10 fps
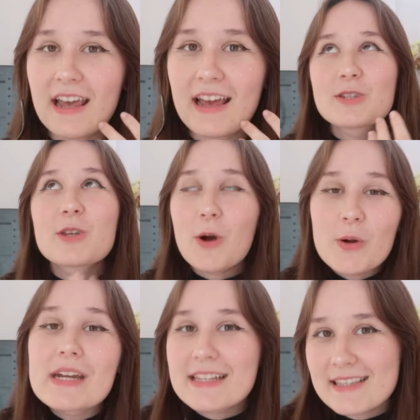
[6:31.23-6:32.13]

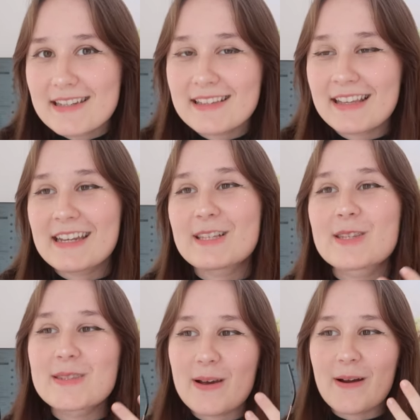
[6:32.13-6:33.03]
so instantly and
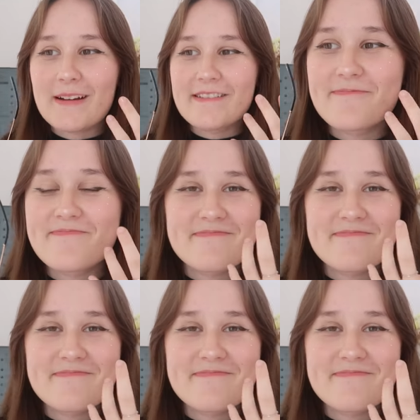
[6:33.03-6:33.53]
so